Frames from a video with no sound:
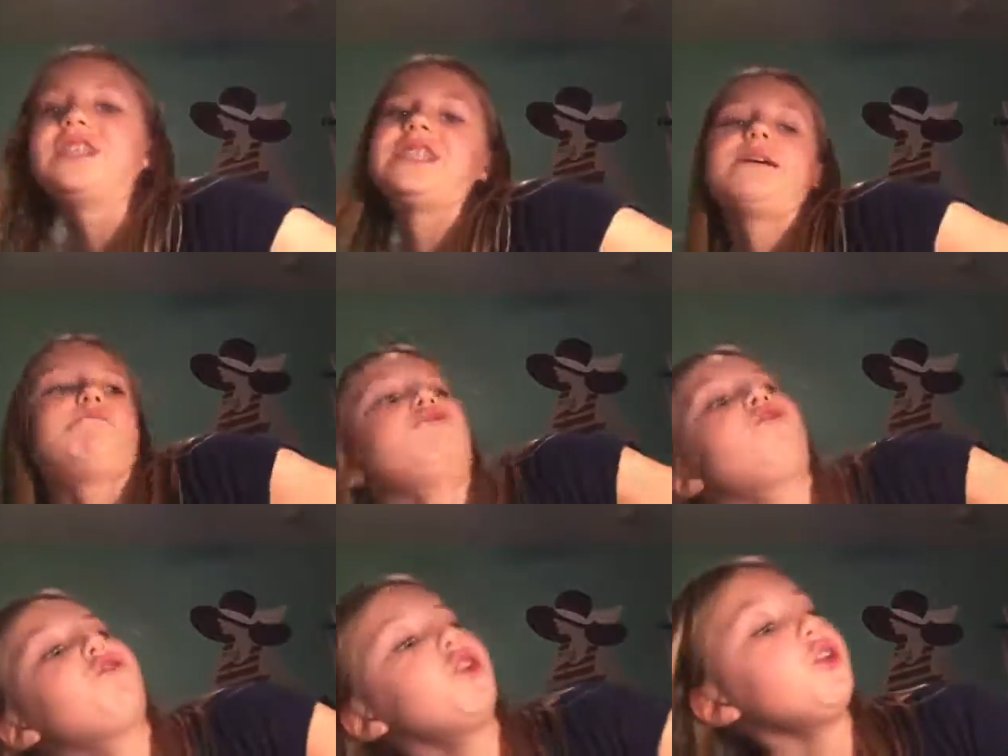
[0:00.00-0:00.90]

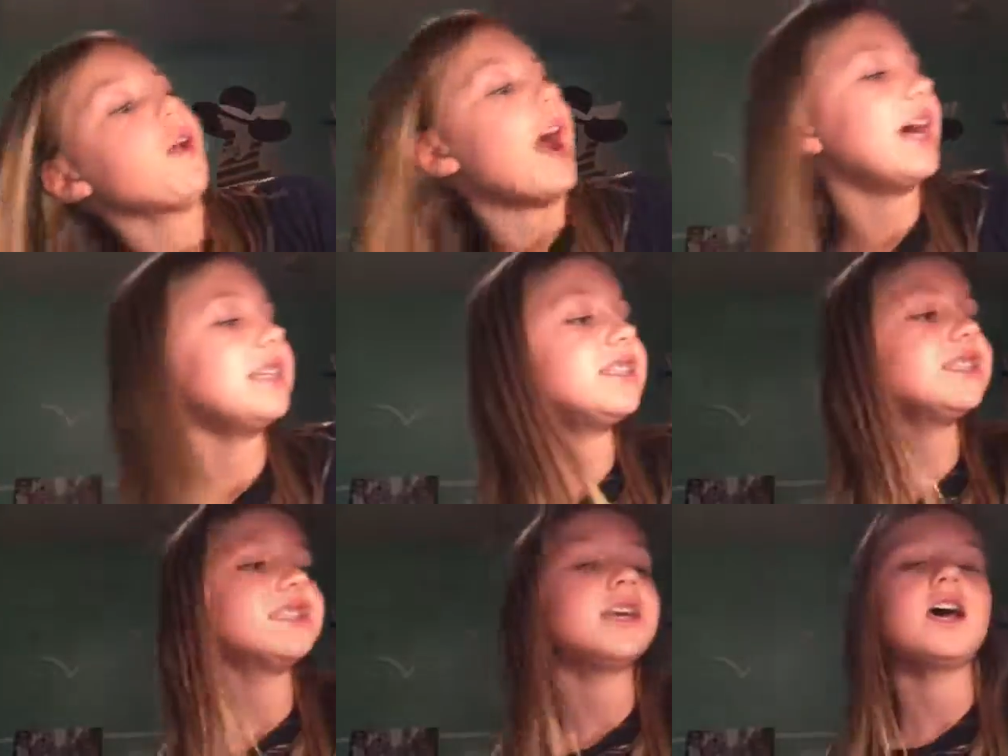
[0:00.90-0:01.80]
examples for you
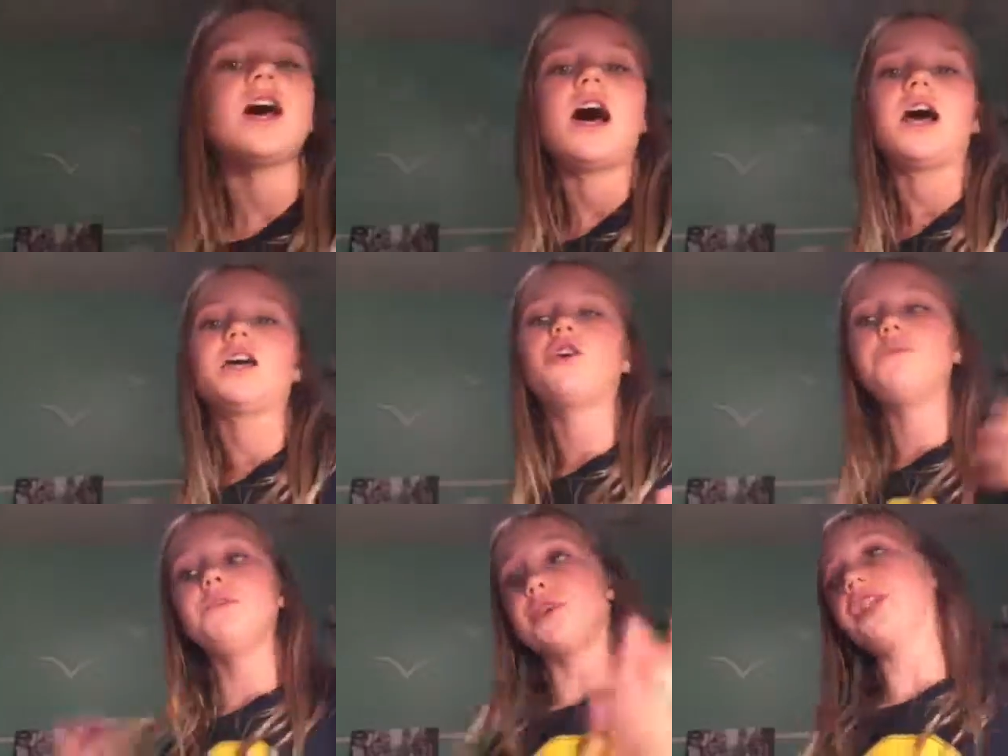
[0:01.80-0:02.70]
guys. I hope you